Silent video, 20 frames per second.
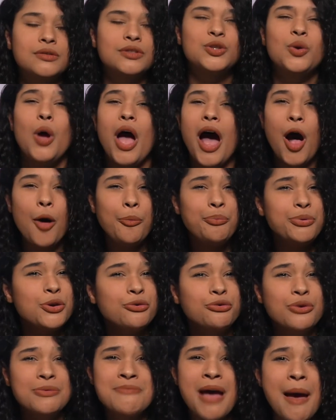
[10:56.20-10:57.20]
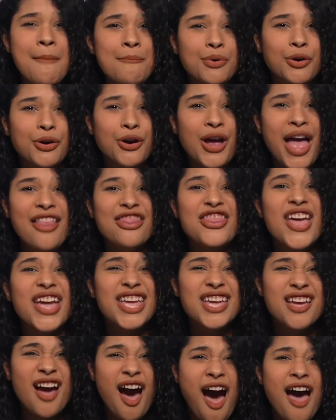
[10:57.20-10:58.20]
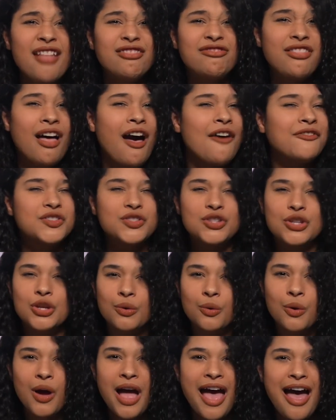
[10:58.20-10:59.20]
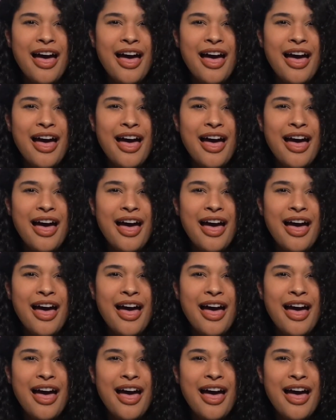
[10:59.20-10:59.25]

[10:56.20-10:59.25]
to help you remember that God loves you,